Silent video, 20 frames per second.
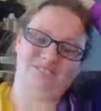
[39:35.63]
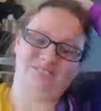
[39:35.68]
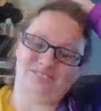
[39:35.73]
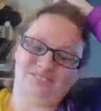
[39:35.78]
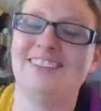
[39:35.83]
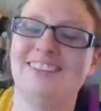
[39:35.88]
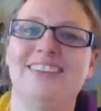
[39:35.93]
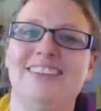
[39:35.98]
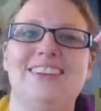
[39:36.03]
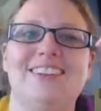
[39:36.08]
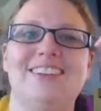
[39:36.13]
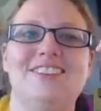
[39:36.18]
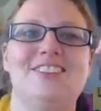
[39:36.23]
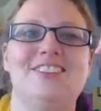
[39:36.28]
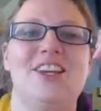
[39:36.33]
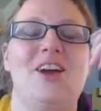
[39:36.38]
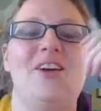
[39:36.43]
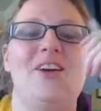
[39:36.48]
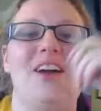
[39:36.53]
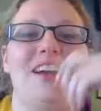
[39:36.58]
So,
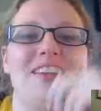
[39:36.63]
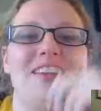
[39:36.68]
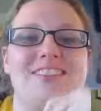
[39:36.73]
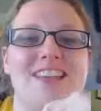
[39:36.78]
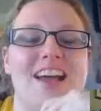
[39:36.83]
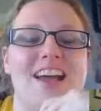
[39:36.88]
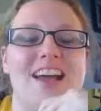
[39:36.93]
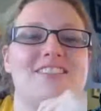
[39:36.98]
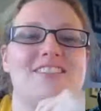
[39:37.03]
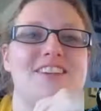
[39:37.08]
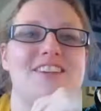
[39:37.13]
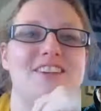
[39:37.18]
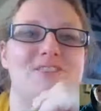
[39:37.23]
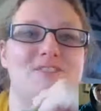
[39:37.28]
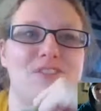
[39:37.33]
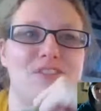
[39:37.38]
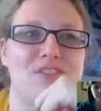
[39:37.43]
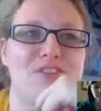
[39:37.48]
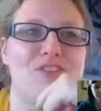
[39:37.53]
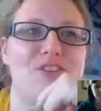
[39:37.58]
and it's asking for
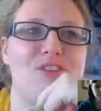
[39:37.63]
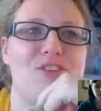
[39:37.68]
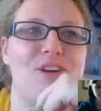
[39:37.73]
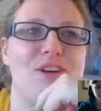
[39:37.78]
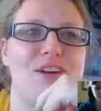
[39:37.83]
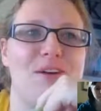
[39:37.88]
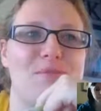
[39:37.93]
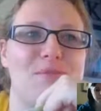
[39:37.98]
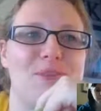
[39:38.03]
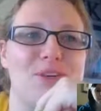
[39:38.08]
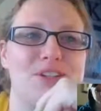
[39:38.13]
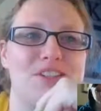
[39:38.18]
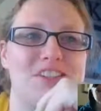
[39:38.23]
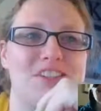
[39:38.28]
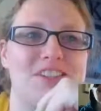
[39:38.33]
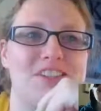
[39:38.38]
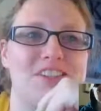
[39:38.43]
4 numbers this time.